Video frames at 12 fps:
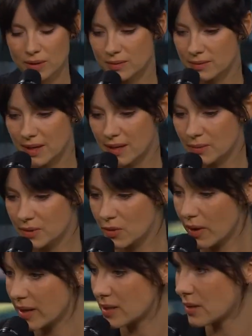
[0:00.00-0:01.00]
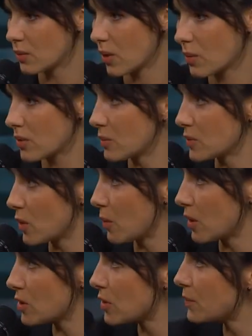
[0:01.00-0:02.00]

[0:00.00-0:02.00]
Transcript: and, and it was great to work with him so much.